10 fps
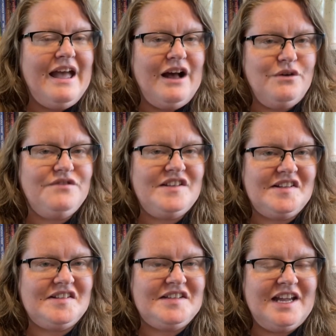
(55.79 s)
Out of the
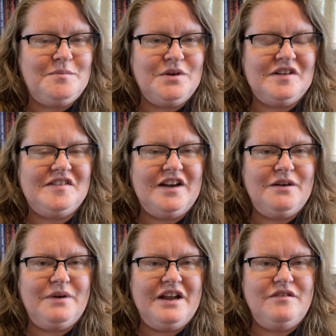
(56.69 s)
68 books that I
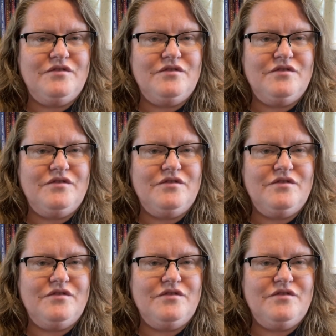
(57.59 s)
read